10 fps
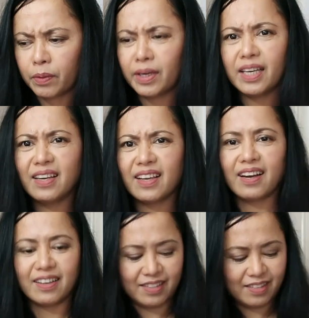What do you think?
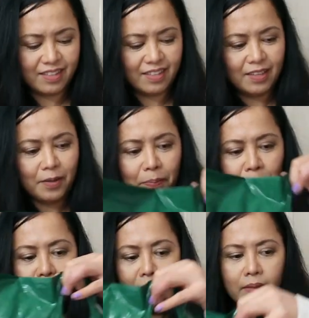
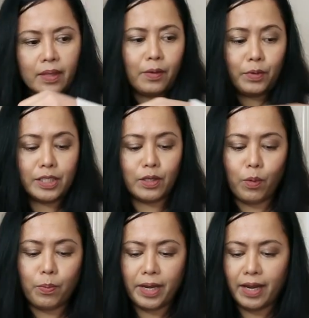Let's
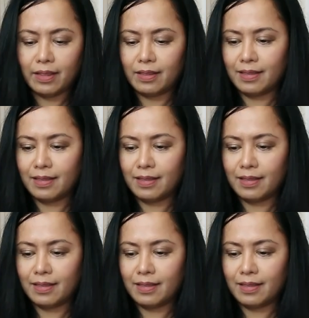open it.